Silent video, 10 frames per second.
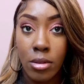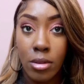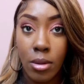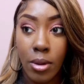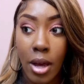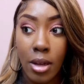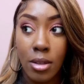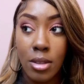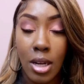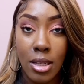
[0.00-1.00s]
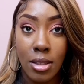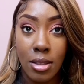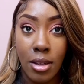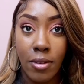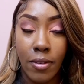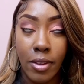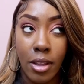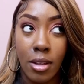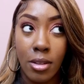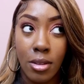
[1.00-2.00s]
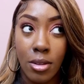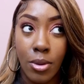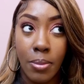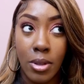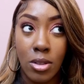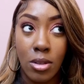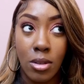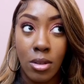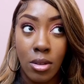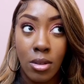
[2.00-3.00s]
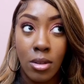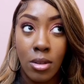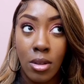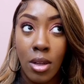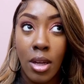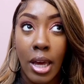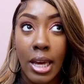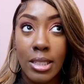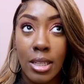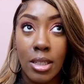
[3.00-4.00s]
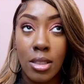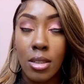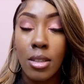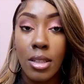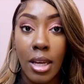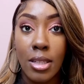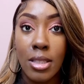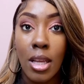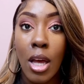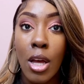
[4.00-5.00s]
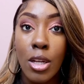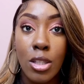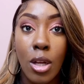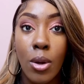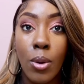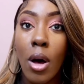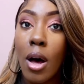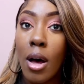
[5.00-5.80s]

Okay, did I give everything 3 bundles of 18-inch? Yes. So